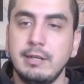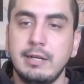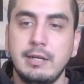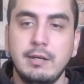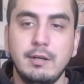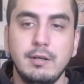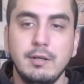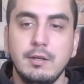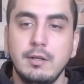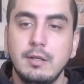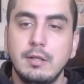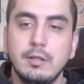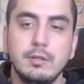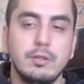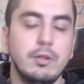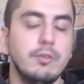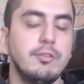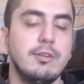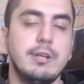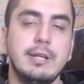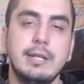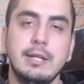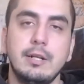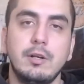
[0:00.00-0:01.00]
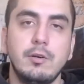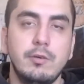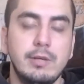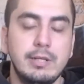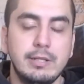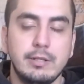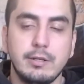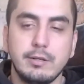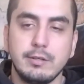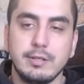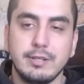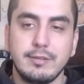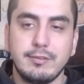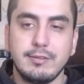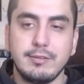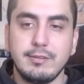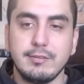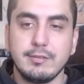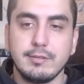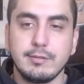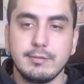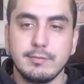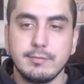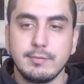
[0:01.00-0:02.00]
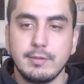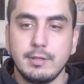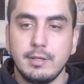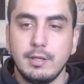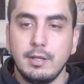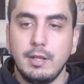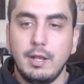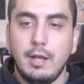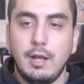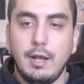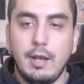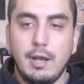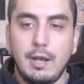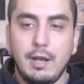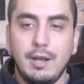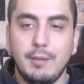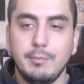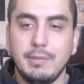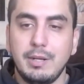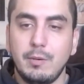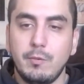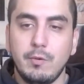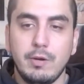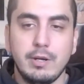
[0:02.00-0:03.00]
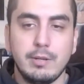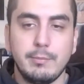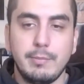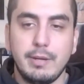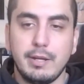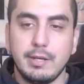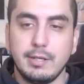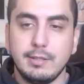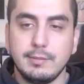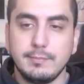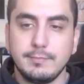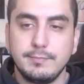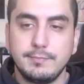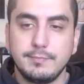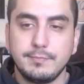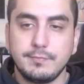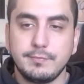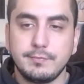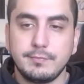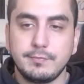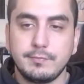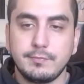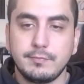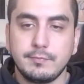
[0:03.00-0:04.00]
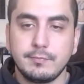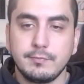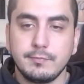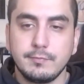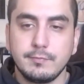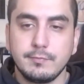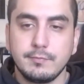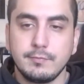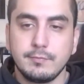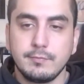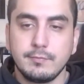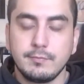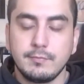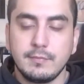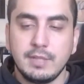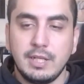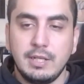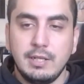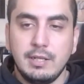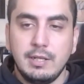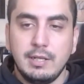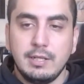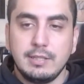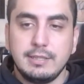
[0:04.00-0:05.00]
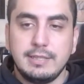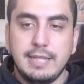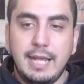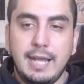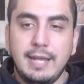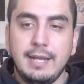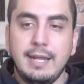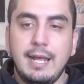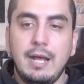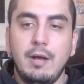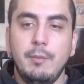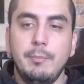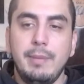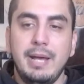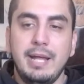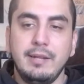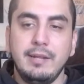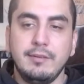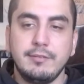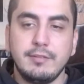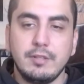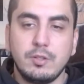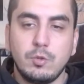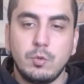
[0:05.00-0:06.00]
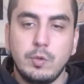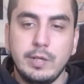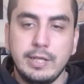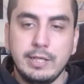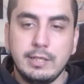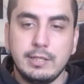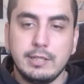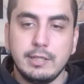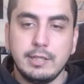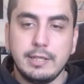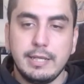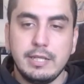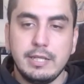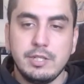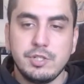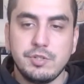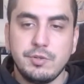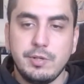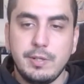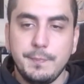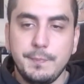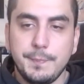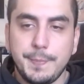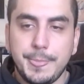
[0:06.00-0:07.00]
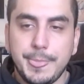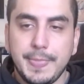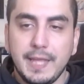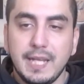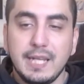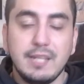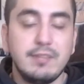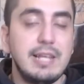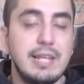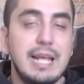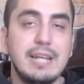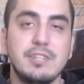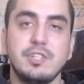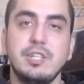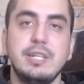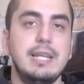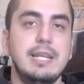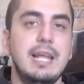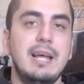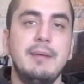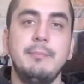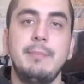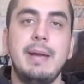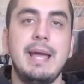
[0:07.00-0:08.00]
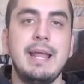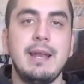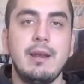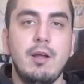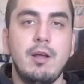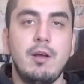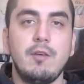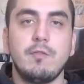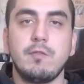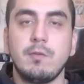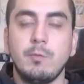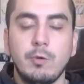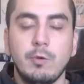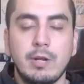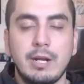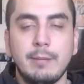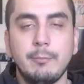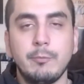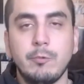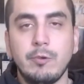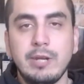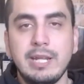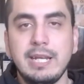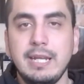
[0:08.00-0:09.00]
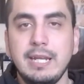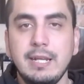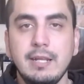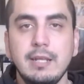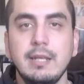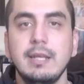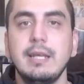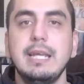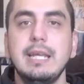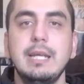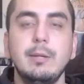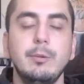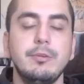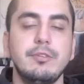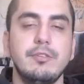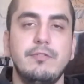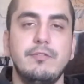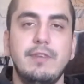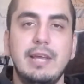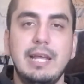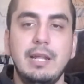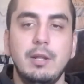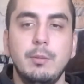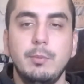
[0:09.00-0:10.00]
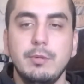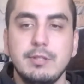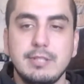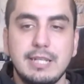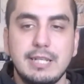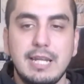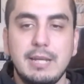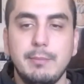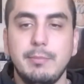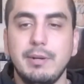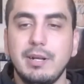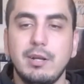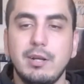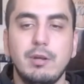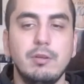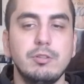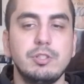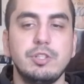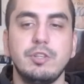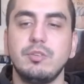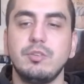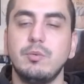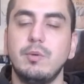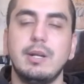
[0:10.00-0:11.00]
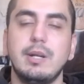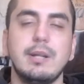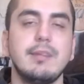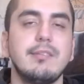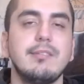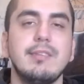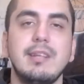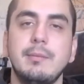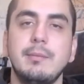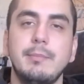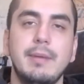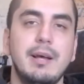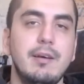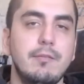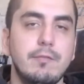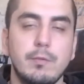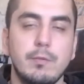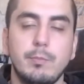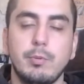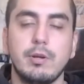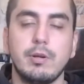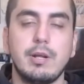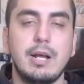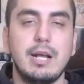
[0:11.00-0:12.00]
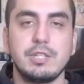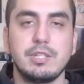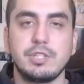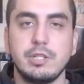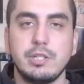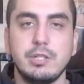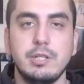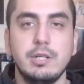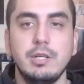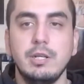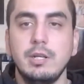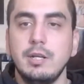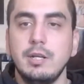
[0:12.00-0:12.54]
there. Those are going to go in during the season. I'm not worried about it. Dan, how bad is the Quinn Cook injury? It's actually not bad at all from what I'm reading. He was available today, but coach just wanted to sit him out for precaution.